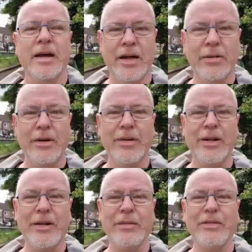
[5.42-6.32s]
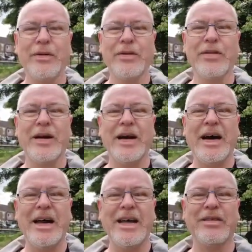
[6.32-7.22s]
Hello and welcome to another
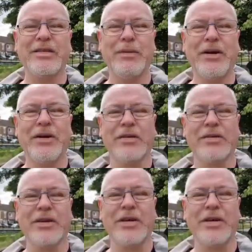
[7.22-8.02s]
I Explores.